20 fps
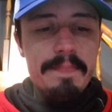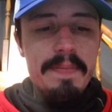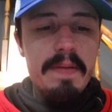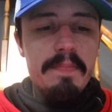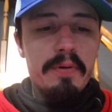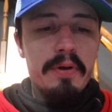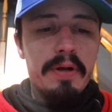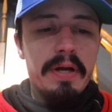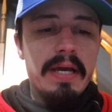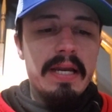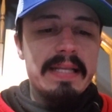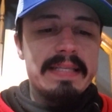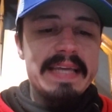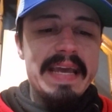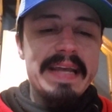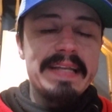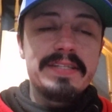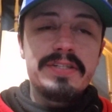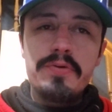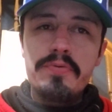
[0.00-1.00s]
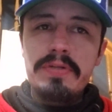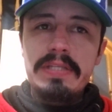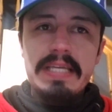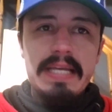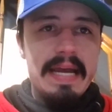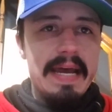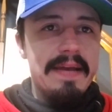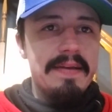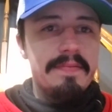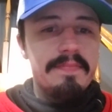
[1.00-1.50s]
People are going to take Duke
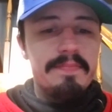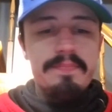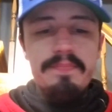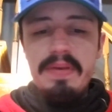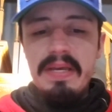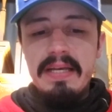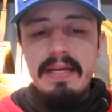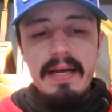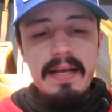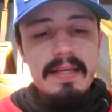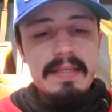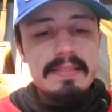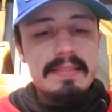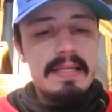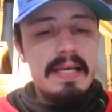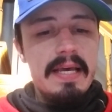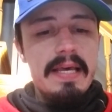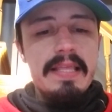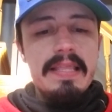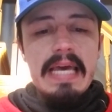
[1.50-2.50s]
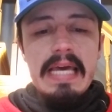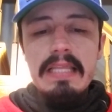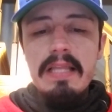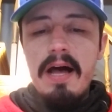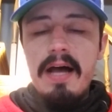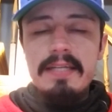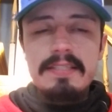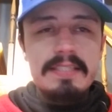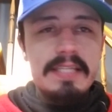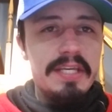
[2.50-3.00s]
today because they
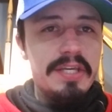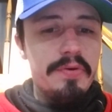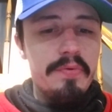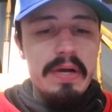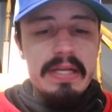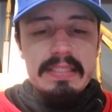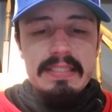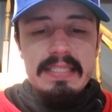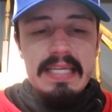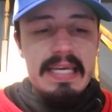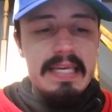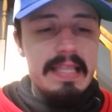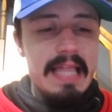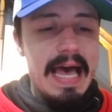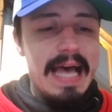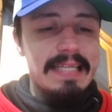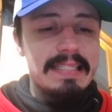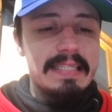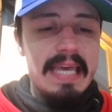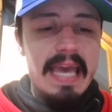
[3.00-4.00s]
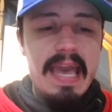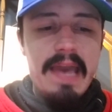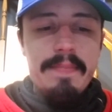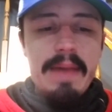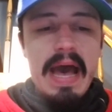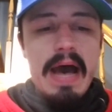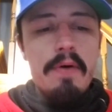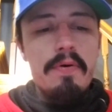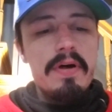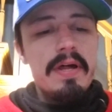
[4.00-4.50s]
lost to UNC last game
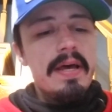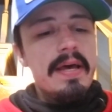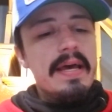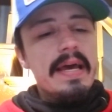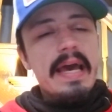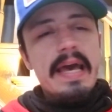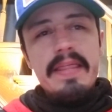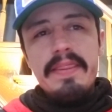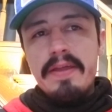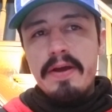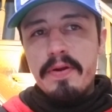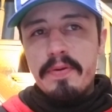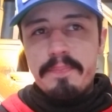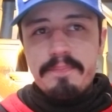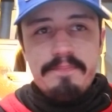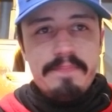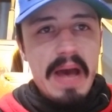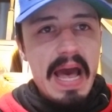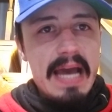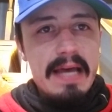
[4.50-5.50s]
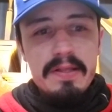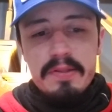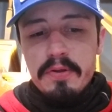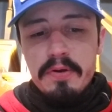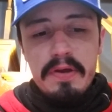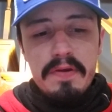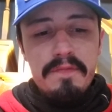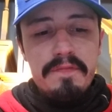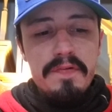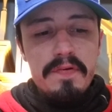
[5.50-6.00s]
out, and they're back
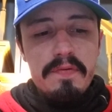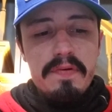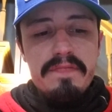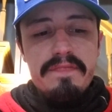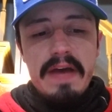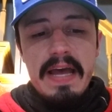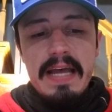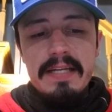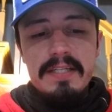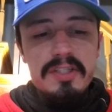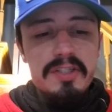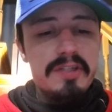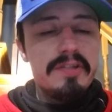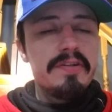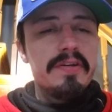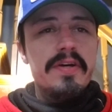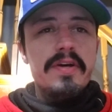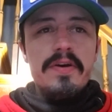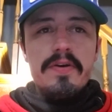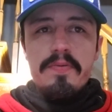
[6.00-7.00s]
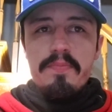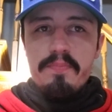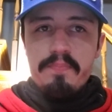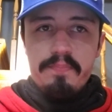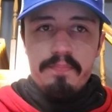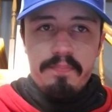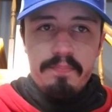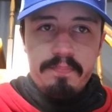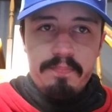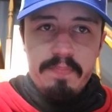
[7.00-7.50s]
looking for revenge.
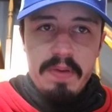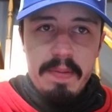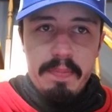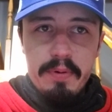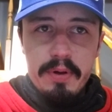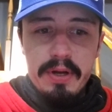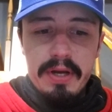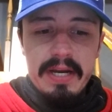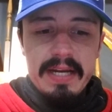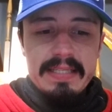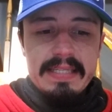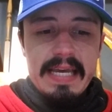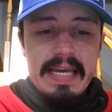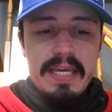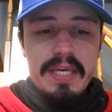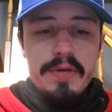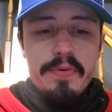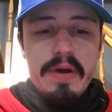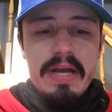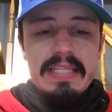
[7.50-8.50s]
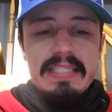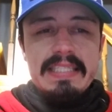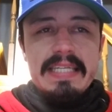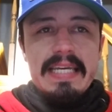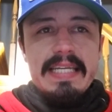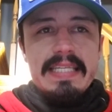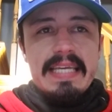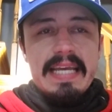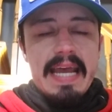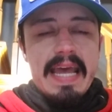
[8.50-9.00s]
People are going to take UNC
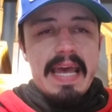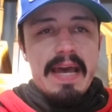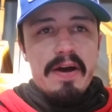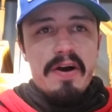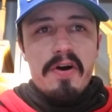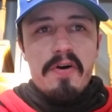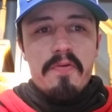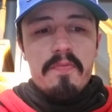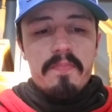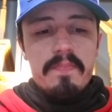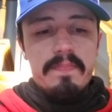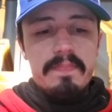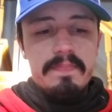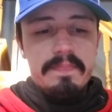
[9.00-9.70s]
today at home.